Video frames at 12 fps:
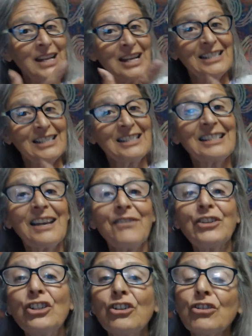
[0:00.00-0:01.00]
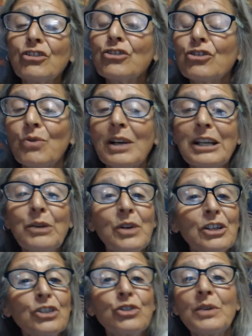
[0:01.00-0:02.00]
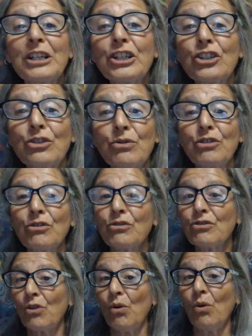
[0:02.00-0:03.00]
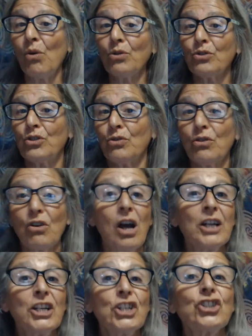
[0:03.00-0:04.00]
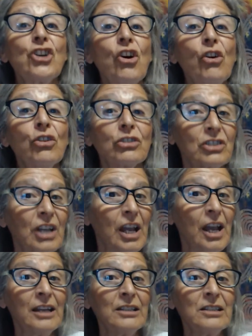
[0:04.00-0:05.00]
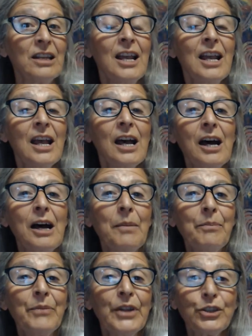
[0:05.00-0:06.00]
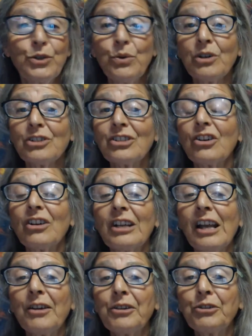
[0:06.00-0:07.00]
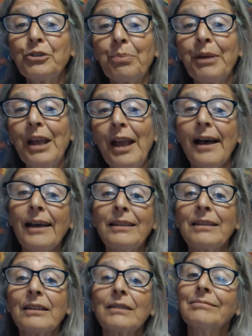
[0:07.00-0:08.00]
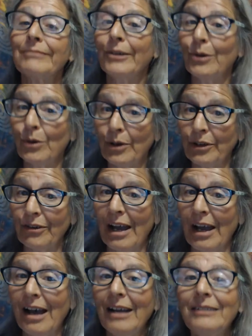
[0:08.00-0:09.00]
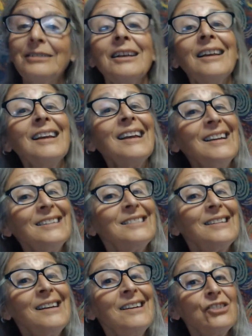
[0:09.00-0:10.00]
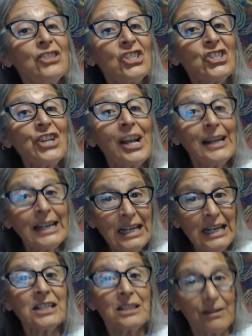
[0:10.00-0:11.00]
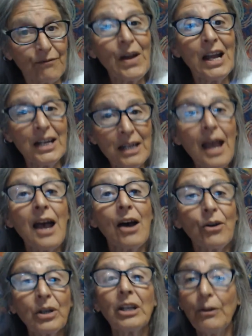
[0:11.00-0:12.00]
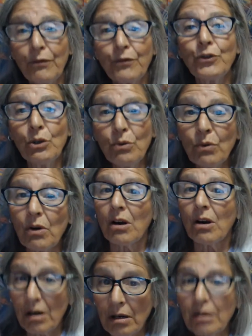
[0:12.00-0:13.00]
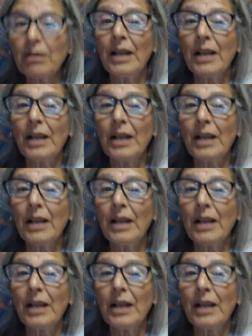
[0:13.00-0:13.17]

7 years, 21, 22 years old, you're an adult and you are starting out on your path, or you're not, and Saturn's checking in to find out if you are